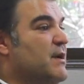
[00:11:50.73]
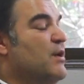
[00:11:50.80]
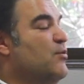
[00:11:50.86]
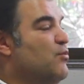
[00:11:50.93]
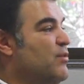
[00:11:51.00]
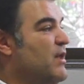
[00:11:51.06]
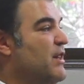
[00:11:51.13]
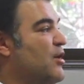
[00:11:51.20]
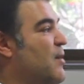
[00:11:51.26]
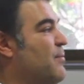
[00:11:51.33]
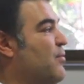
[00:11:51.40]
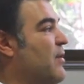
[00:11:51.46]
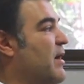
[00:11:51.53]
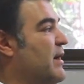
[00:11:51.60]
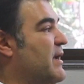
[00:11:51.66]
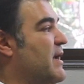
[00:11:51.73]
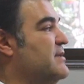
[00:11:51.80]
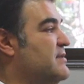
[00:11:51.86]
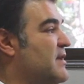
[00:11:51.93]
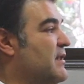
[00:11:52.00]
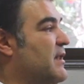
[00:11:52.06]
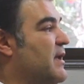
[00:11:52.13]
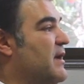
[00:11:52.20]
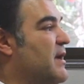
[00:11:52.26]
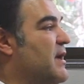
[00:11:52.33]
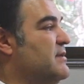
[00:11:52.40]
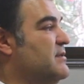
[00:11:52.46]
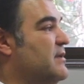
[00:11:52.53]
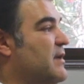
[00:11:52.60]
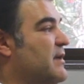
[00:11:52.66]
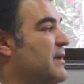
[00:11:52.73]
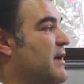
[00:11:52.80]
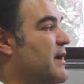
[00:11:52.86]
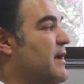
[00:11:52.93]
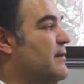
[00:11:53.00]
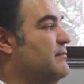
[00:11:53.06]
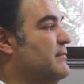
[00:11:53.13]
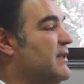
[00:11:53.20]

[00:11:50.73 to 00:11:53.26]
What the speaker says: really operate as a